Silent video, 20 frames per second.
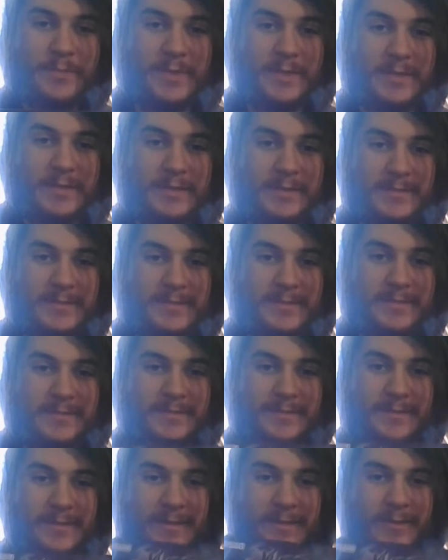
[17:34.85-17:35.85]
Because,
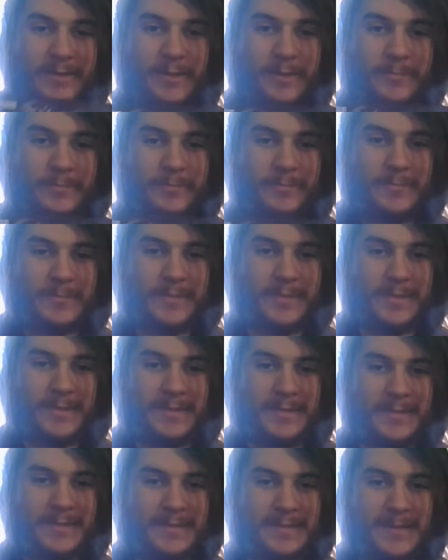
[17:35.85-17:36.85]
you know,
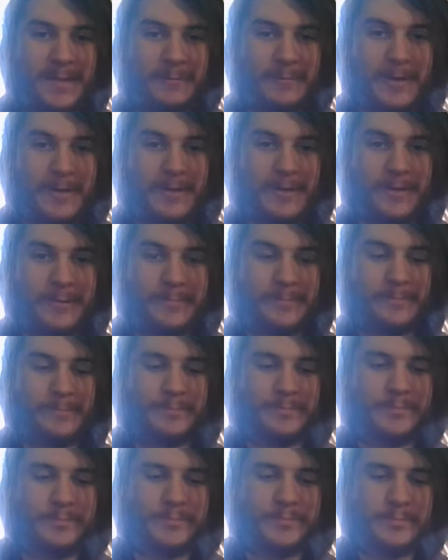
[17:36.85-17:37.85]
this guy right here.
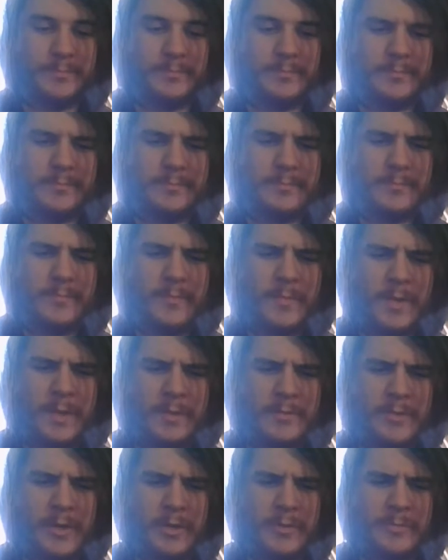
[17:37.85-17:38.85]

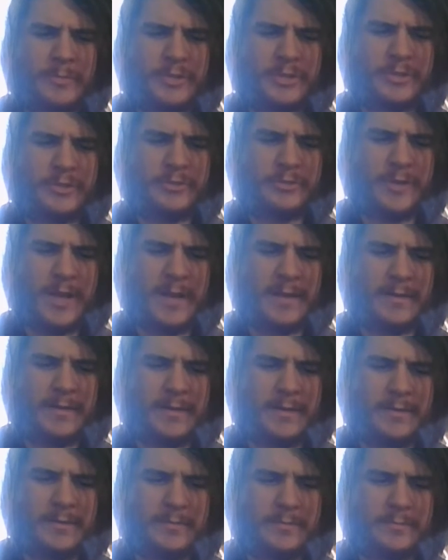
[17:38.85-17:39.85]
Dark Magician Dragon
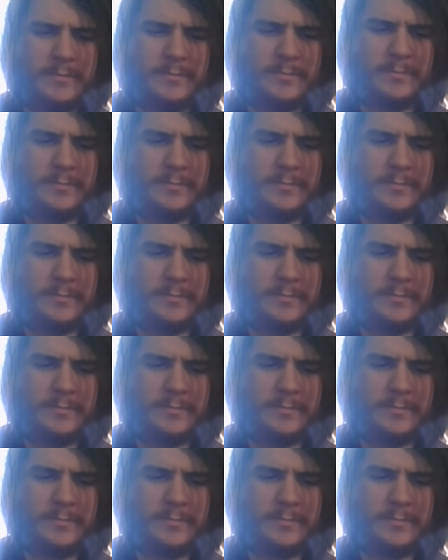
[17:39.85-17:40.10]
Knight.